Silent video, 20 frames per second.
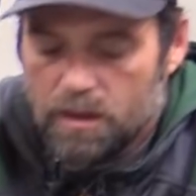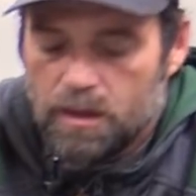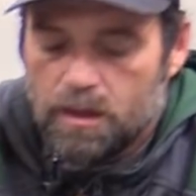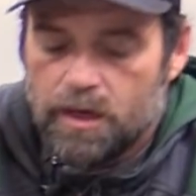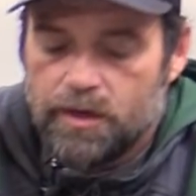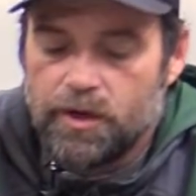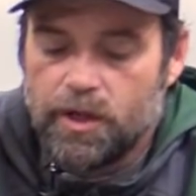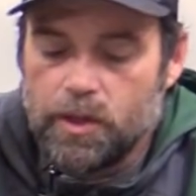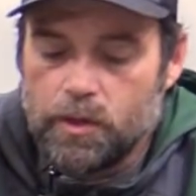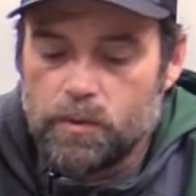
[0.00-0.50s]

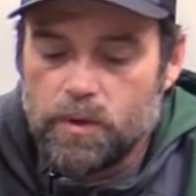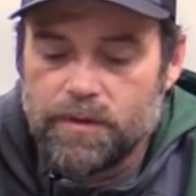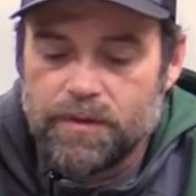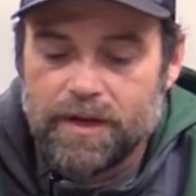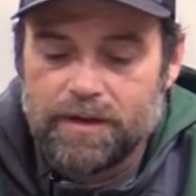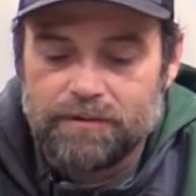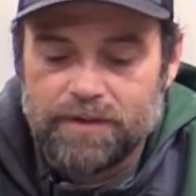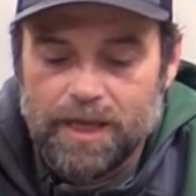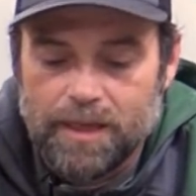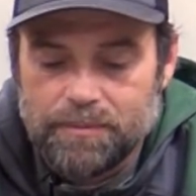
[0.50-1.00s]
Another one
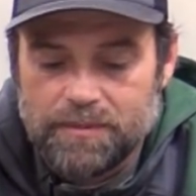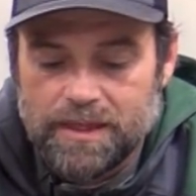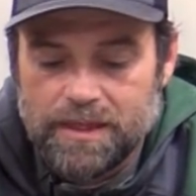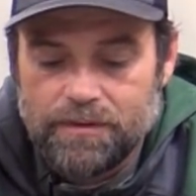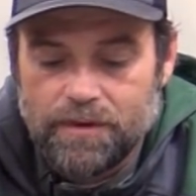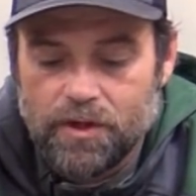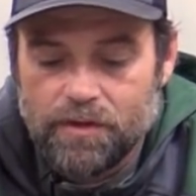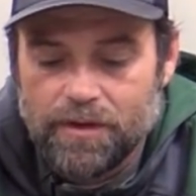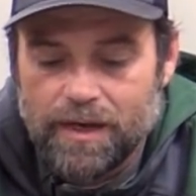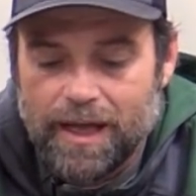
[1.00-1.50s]
that I've kept in,
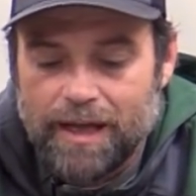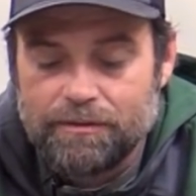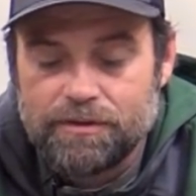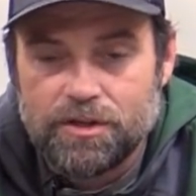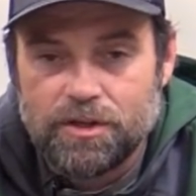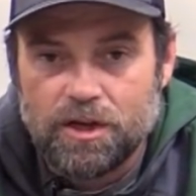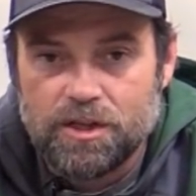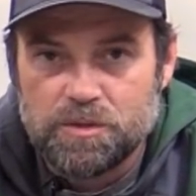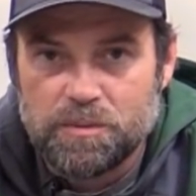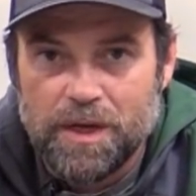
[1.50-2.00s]
though, that I haven't
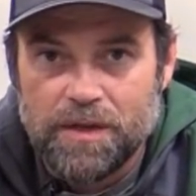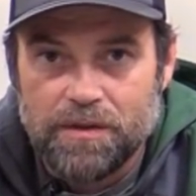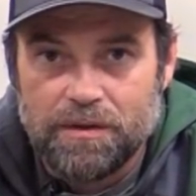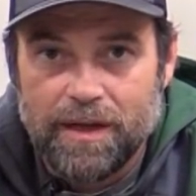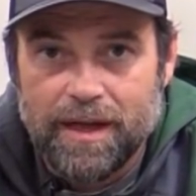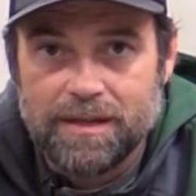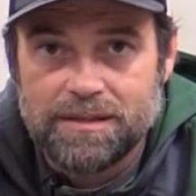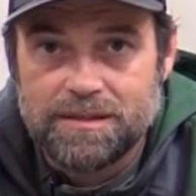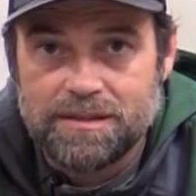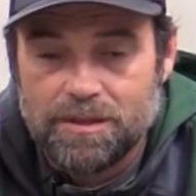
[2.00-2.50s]
talked about in the
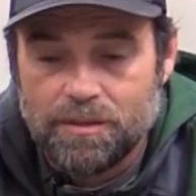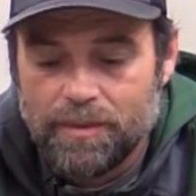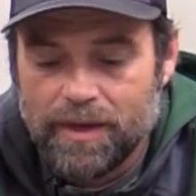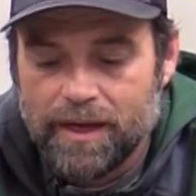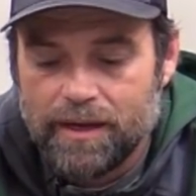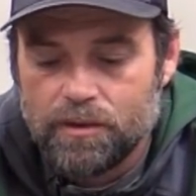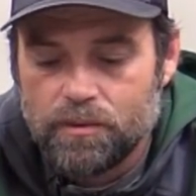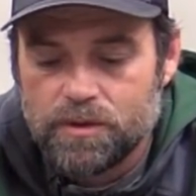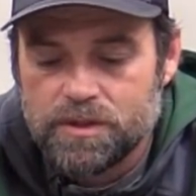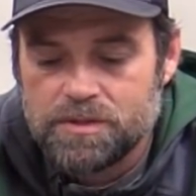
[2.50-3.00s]
last In the
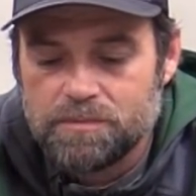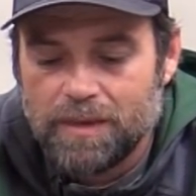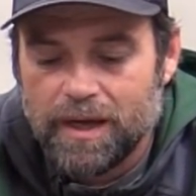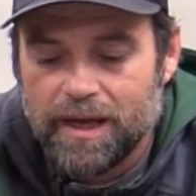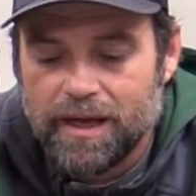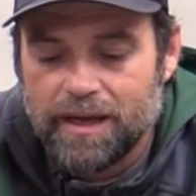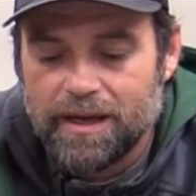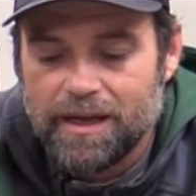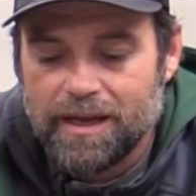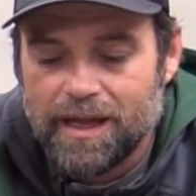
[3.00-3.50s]
Bag was
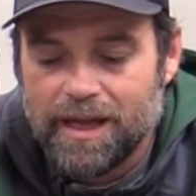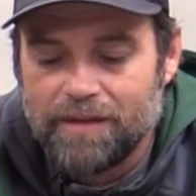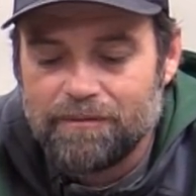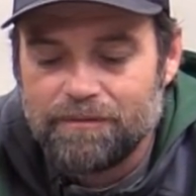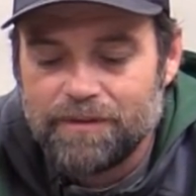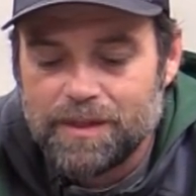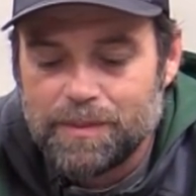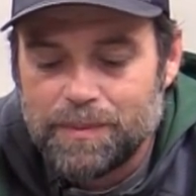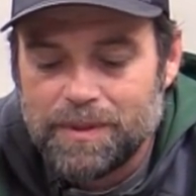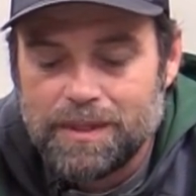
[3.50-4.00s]
my
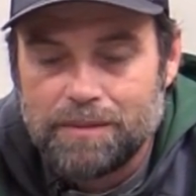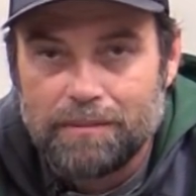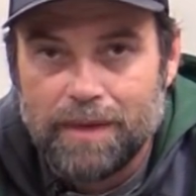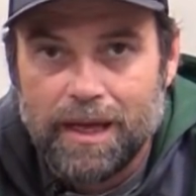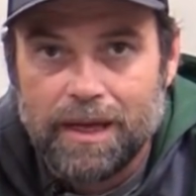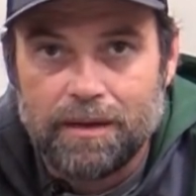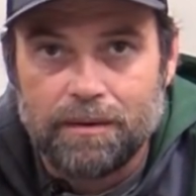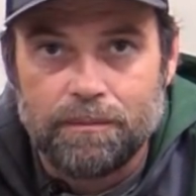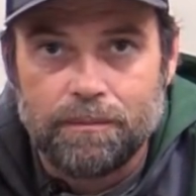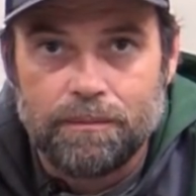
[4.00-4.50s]
MVP
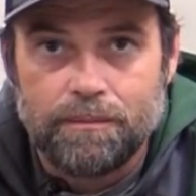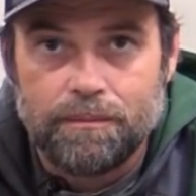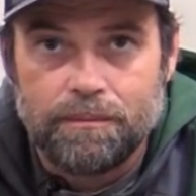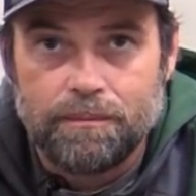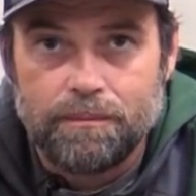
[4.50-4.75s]
Mayhem.